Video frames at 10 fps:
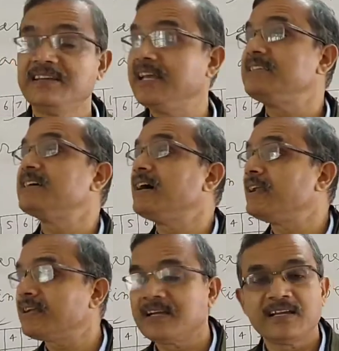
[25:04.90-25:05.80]

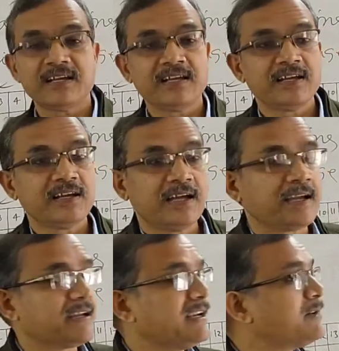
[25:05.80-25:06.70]
nature,
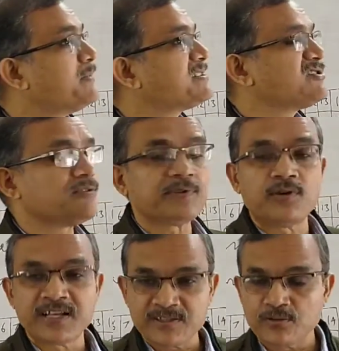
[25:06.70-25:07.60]
great persons of the
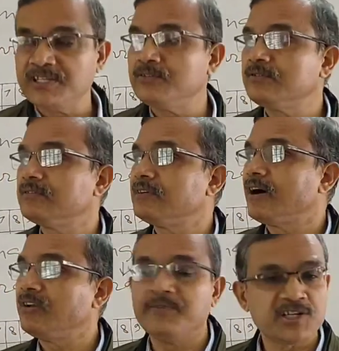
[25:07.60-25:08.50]
world. I told you,
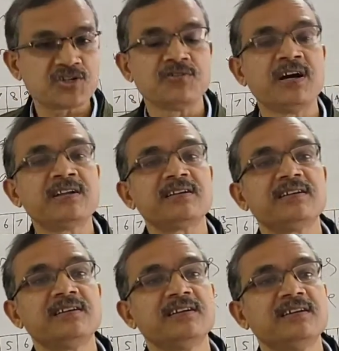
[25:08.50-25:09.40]
our liberation war,
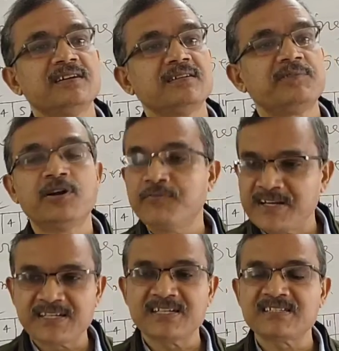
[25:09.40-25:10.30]
freedom
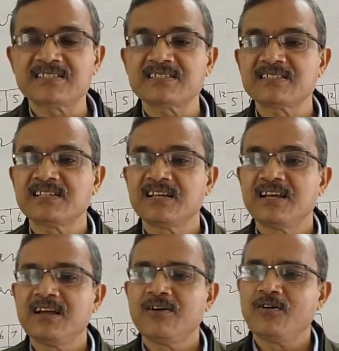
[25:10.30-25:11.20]
fighters,
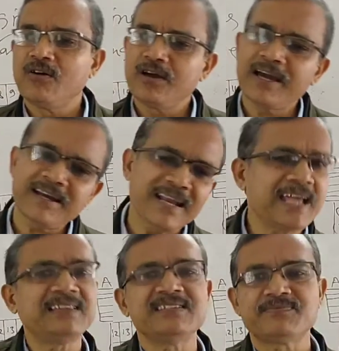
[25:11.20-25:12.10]
and
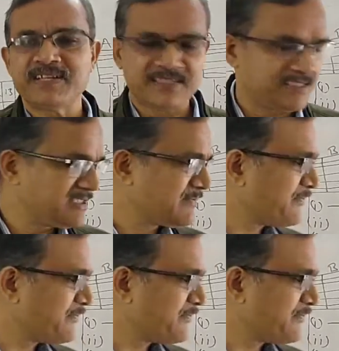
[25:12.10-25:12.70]
like these matters.